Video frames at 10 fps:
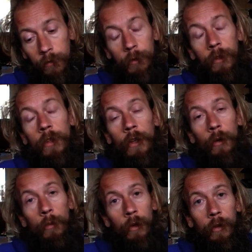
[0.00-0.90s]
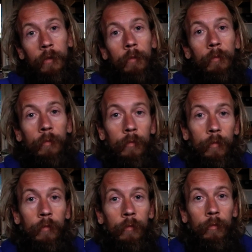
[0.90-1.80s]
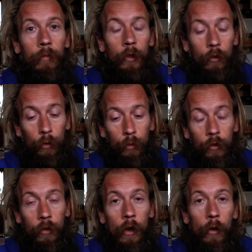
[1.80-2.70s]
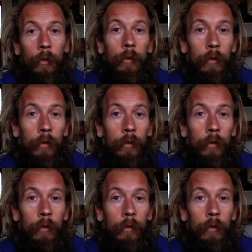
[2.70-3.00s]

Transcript: Because they don't want us all to know